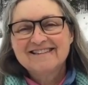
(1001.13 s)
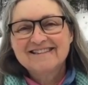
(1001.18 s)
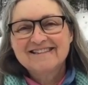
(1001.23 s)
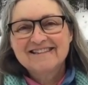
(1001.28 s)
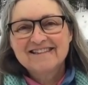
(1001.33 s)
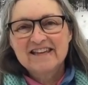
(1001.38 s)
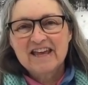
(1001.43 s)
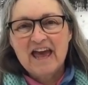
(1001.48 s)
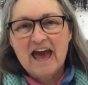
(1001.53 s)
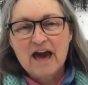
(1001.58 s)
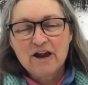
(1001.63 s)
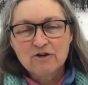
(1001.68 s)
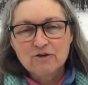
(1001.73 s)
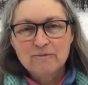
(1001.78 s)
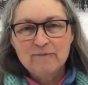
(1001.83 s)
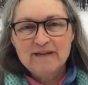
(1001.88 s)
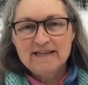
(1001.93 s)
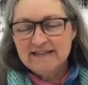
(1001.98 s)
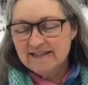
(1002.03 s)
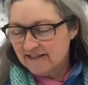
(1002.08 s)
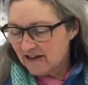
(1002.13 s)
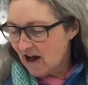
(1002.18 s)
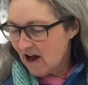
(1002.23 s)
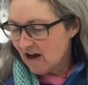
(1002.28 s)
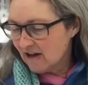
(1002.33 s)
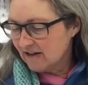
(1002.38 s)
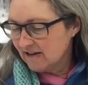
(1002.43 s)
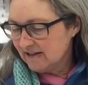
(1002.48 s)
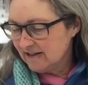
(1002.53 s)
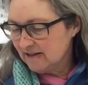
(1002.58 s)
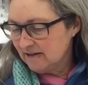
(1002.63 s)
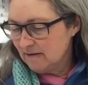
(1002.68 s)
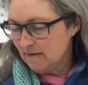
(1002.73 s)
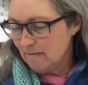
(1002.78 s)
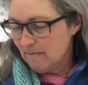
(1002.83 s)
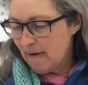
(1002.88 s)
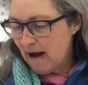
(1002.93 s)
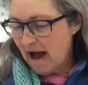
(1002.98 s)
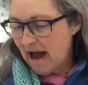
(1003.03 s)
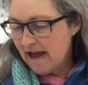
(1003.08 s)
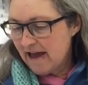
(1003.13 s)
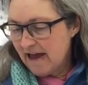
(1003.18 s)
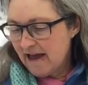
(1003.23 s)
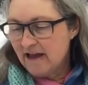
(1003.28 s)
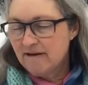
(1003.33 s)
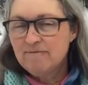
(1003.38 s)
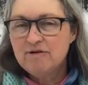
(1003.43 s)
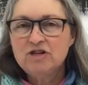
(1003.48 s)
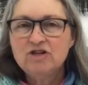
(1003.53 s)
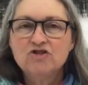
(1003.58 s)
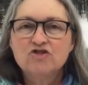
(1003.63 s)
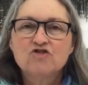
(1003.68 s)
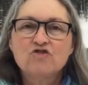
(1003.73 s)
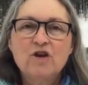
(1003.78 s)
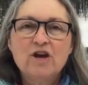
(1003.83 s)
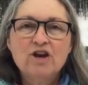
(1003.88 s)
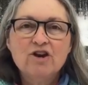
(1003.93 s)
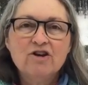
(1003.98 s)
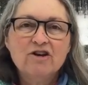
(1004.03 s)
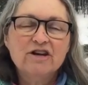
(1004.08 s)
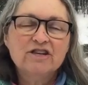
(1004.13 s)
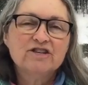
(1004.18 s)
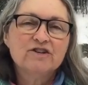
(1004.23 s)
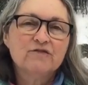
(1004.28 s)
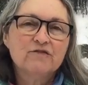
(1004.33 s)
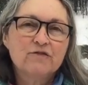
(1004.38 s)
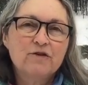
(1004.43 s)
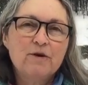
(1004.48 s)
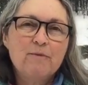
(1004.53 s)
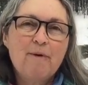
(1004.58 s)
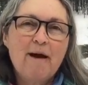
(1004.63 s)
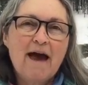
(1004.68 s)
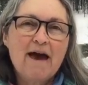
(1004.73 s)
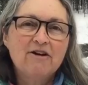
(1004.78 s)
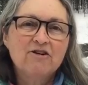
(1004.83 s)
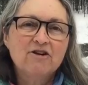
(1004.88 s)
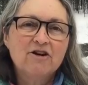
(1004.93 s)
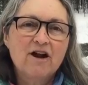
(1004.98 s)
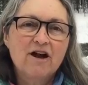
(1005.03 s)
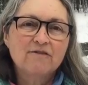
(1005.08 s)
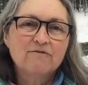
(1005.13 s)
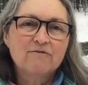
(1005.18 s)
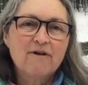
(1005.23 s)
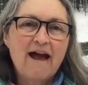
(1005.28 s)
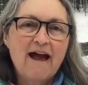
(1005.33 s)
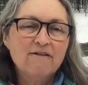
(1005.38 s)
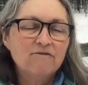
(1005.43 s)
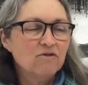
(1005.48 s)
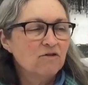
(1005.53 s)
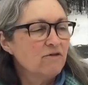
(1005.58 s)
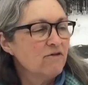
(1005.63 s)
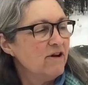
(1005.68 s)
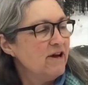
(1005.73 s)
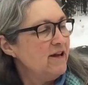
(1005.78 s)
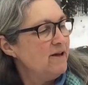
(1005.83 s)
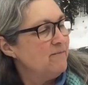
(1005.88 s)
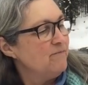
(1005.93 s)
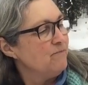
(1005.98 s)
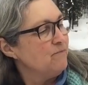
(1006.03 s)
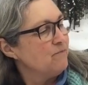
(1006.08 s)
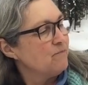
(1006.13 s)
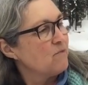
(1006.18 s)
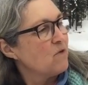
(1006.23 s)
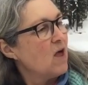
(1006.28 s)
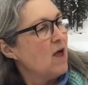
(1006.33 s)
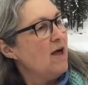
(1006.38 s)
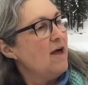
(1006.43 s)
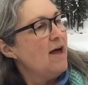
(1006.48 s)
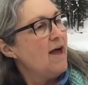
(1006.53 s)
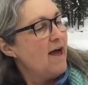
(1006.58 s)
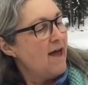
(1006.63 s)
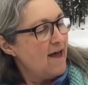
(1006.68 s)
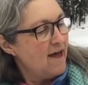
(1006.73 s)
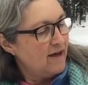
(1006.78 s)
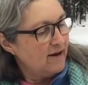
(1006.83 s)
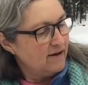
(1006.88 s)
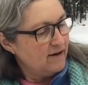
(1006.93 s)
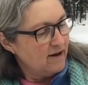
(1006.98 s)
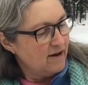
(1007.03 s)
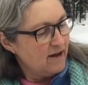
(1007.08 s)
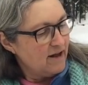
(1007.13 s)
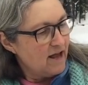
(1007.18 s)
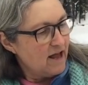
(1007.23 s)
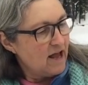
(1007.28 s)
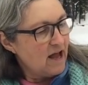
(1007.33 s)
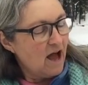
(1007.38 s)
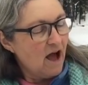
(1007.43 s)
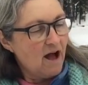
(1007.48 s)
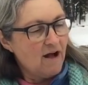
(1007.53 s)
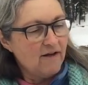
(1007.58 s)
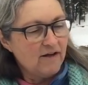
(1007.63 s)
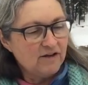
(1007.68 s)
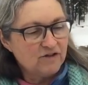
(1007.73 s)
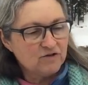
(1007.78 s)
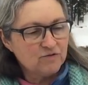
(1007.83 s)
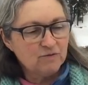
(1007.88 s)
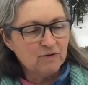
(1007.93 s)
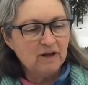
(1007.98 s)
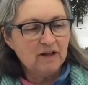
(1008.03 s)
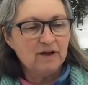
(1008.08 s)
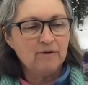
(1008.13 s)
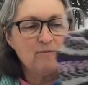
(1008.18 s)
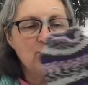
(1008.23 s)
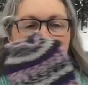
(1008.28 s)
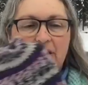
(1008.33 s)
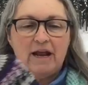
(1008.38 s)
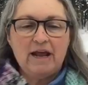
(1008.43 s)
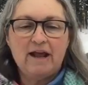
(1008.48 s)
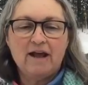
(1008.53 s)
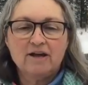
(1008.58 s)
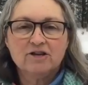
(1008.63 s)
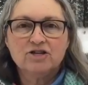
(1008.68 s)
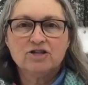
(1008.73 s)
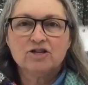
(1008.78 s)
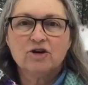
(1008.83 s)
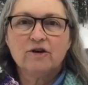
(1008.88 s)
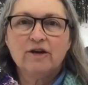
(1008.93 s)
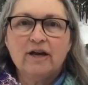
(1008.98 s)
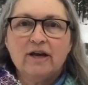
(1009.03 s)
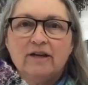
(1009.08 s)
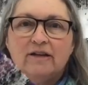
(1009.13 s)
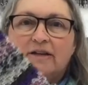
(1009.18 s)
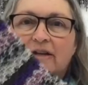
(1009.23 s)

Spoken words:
Scatterbee socks by Amy Stringer. It's a free pattern on Ravelry. And it's really pretty. I'll show you a